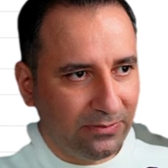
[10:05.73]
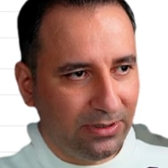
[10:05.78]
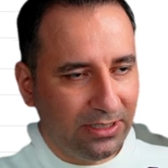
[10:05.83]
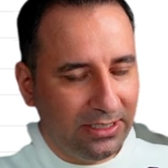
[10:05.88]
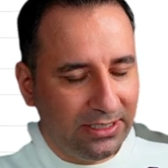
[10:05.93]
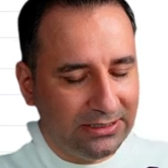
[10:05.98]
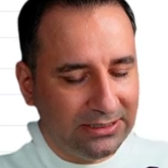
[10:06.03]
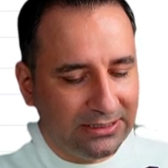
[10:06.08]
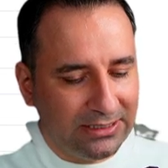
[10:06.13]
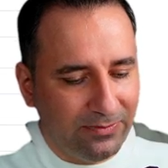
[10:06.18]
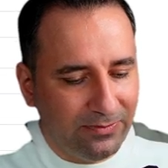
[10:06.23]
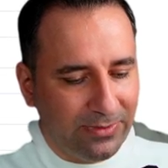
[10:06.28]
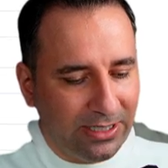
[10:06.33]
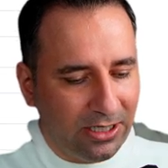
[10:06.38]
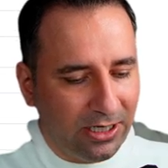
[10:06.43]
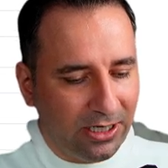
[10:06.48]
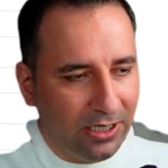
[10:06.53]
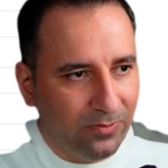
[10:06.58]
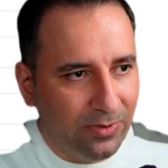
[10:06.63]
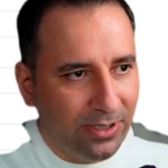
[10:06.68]
let's say my
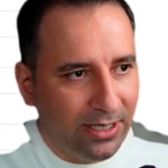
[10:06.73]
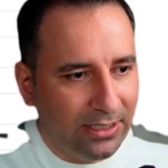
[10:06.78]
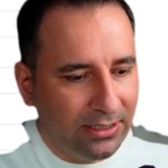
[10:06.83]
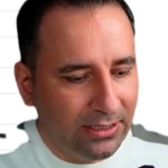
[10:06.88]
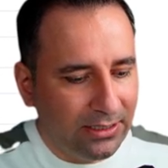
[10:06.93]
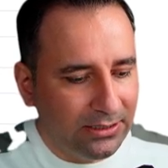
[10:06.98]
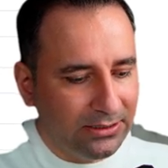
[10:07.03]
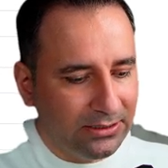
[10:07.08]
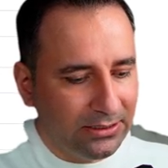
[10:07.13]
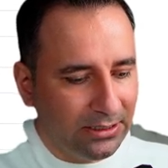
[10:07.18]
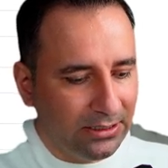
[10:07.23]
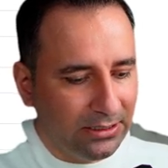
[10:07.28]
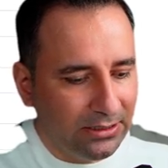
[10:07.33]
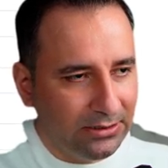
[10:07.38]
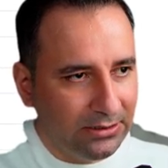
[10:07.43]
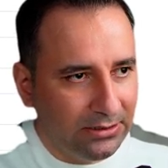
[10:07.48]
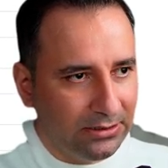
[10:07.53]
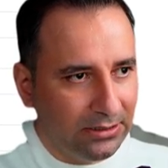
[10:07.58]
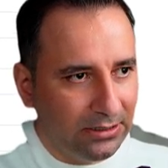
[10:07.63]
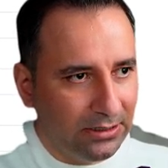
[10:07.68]
IP address is